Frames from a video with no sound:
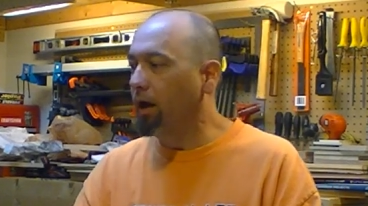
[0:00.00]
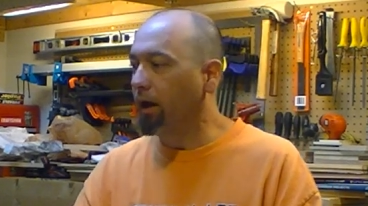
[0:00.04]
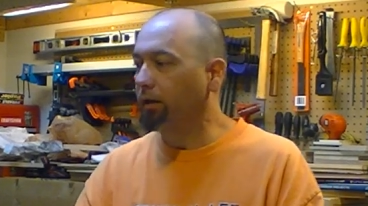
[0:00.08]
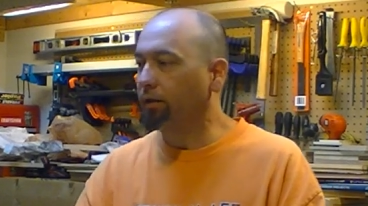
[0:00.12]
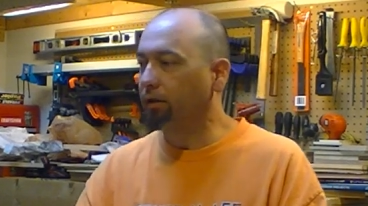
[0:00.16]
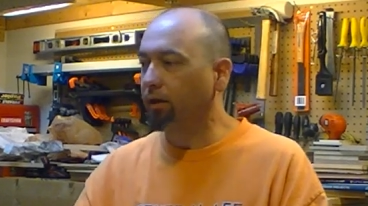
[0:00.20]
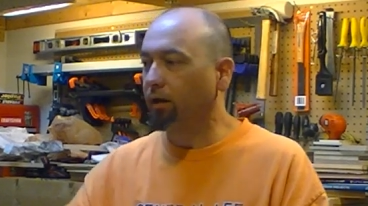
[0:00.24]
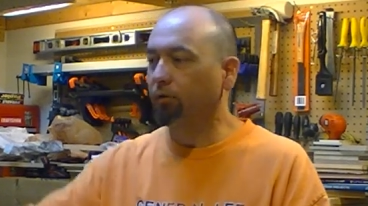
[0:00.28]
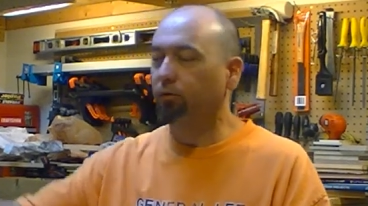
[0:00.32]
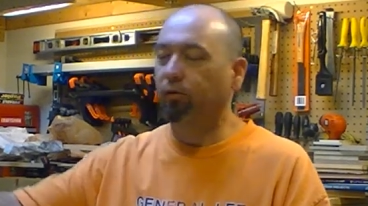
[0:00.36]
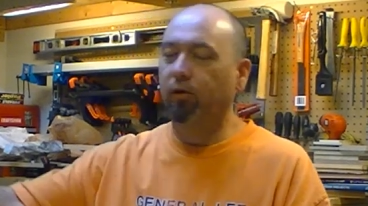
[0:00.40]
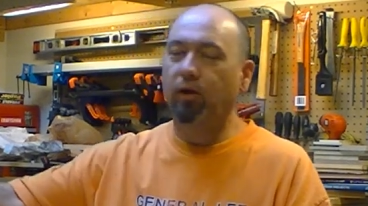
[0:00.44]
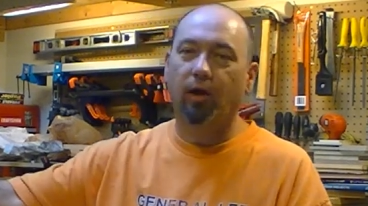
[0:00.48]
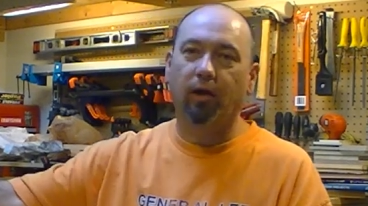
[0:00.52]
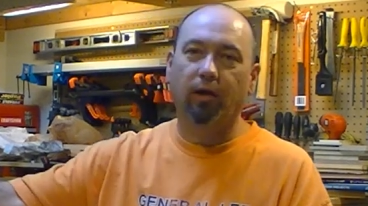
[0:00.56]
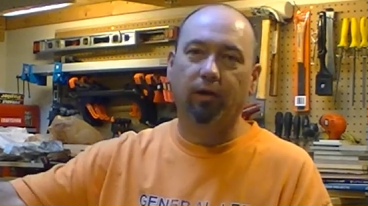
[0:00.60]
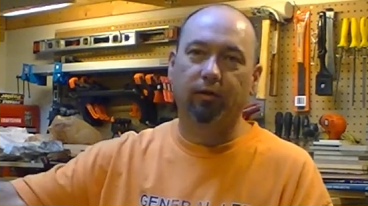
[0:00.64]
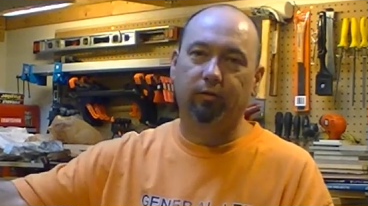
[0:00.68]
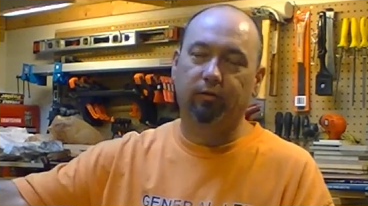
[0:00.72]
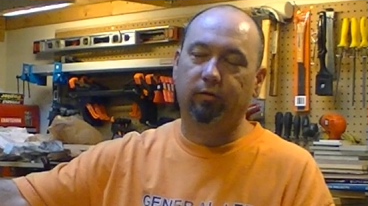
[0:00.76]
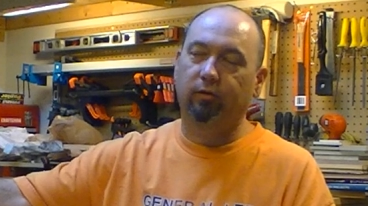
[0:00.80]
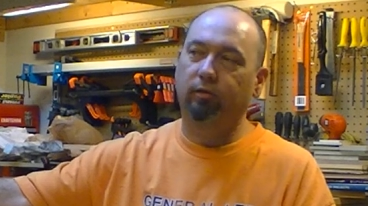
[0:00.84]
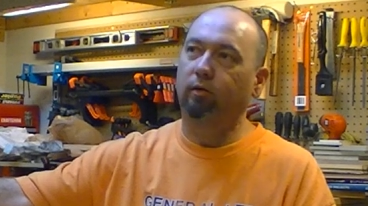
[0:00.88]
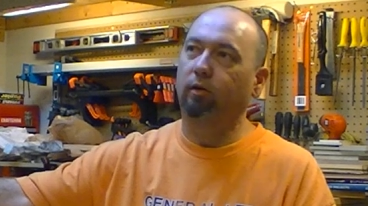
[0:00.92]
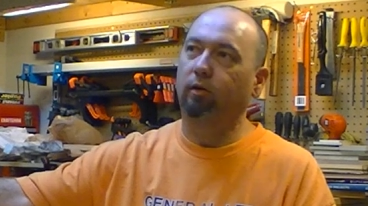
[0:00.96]
and they've
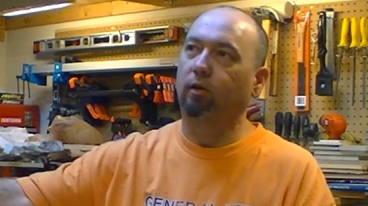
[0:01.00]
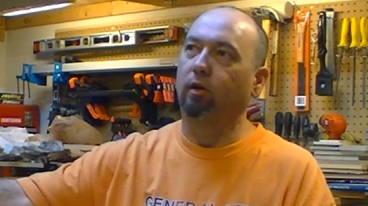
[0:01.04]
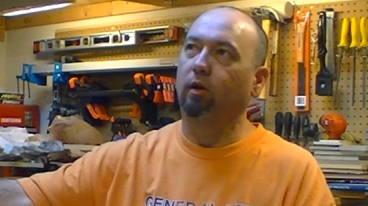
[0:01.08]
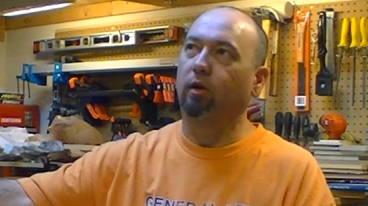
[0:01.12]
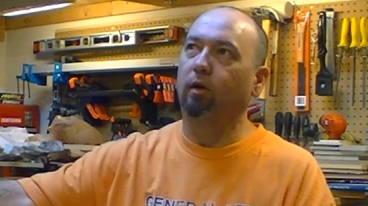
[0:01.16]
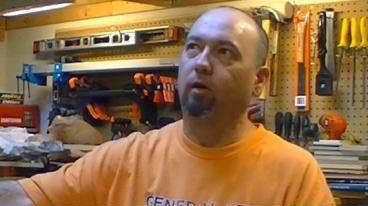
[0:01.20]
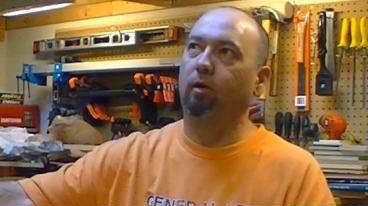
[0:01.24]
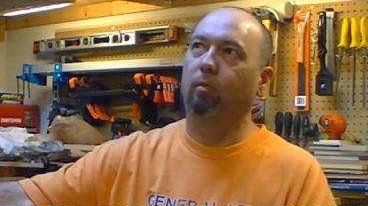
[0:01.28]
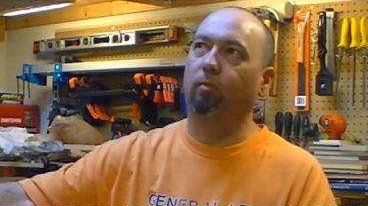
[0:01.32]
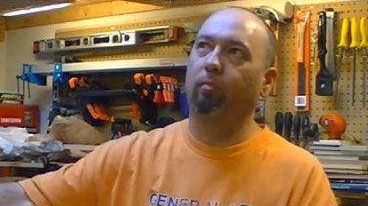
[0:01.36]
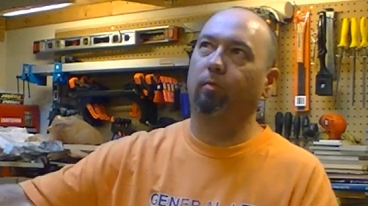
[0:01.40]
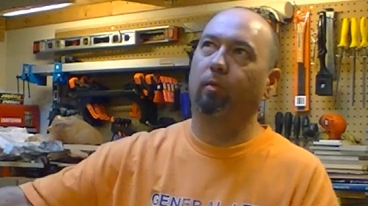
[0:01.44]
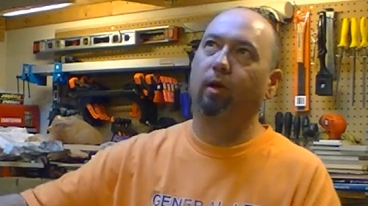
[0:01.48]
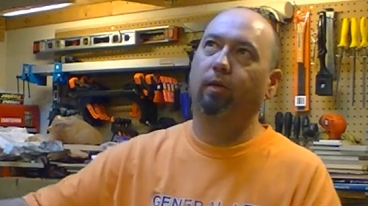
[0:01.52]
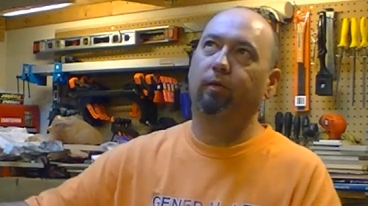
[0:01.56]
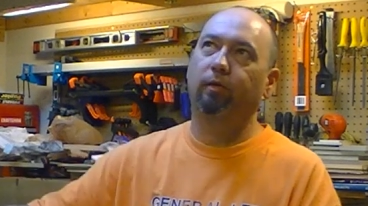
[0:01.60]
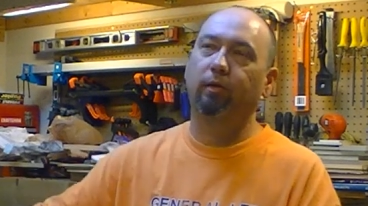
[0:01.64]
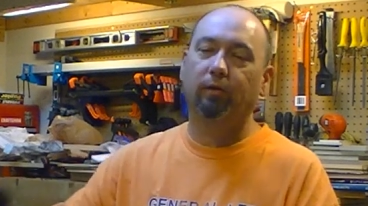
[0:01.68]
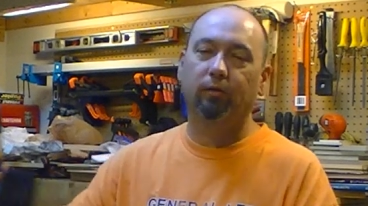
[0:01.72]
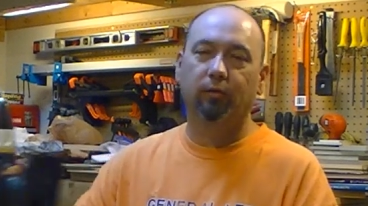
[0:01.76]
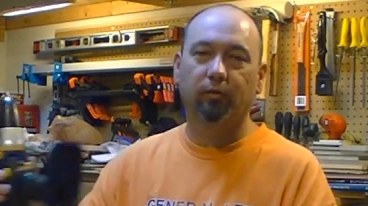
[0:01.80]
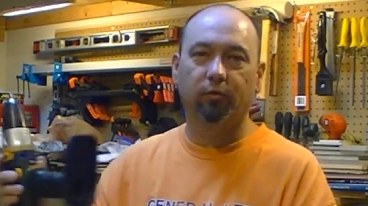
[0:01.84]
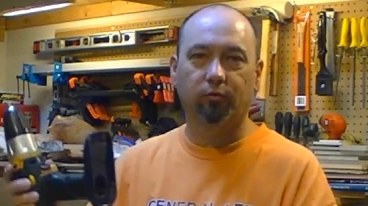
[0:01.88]
got, I think,